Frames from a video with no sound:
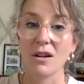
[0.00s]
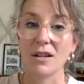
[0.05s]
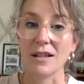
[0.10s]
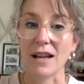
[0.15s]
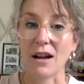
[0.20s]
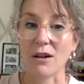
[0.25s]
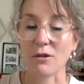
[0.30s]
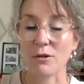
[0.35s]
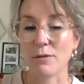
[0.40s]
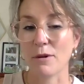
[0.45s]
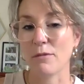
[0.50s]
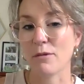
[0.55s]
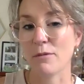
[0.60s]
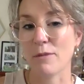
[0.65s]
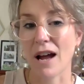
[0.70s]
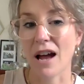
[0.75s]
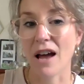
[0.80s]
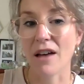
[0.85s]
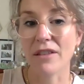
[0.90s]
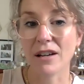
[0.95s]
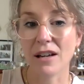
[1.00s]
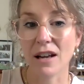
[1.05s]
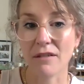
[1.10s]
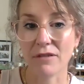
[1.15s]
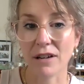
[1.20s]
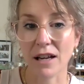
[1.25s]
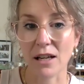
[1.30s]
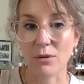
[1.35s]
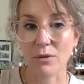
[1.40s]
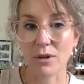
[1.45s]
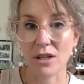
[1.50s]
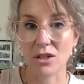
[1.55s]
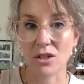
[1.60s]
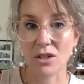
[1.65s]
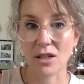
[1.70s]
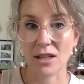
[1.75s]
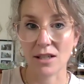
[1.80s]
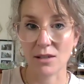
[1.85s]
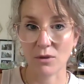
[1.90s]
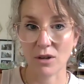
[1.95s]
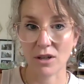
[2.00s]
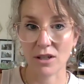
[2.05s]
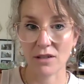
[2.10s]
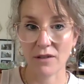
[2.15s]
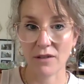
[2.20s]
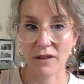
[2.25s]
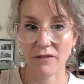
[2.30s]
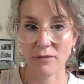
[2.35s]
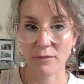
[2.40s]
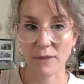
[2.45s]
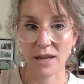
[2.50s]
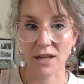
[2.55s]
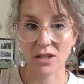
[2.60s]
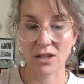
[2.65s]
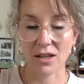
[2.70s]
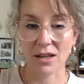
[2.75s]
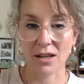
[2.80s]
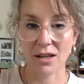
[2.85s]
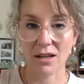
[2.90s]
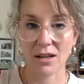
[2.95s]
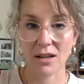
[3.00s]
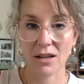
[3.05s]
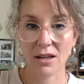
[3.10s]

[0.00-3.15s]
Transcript: Now remember, my other love language is words of affirmation.